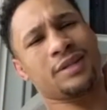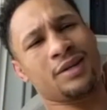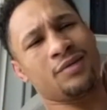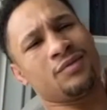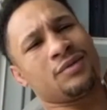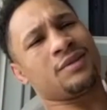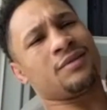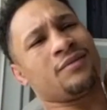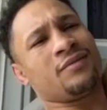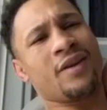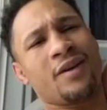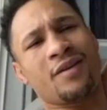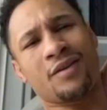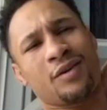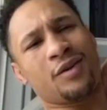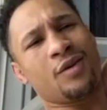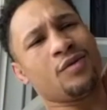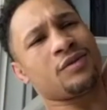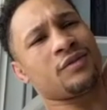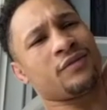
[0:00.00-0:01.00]
It was a very
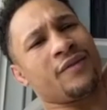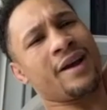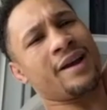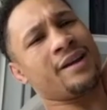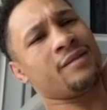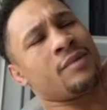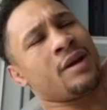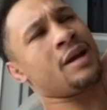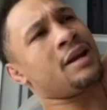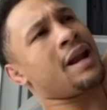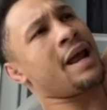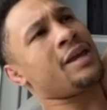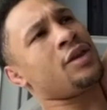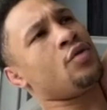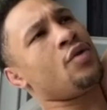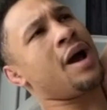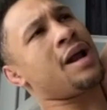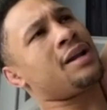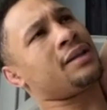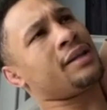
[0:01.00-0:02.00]
close fight, man. Like,
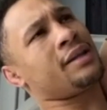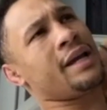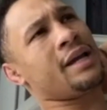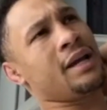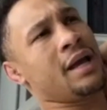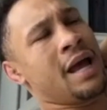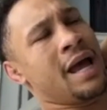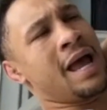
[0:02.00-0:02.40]
you got to think.